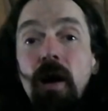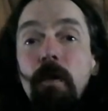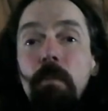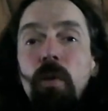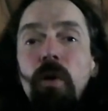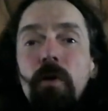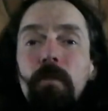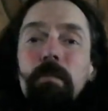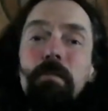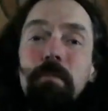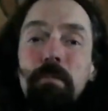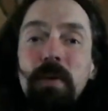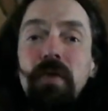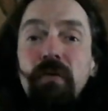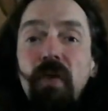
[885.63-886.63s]
but
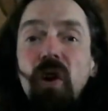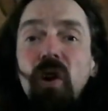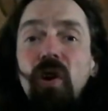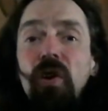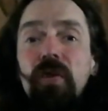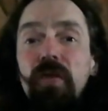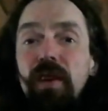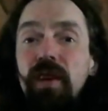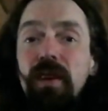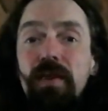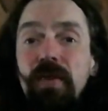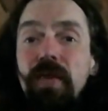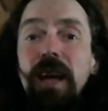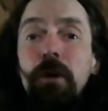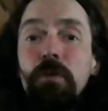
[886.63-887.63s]
before the
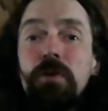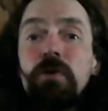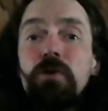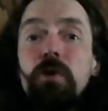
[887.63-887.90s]
1,000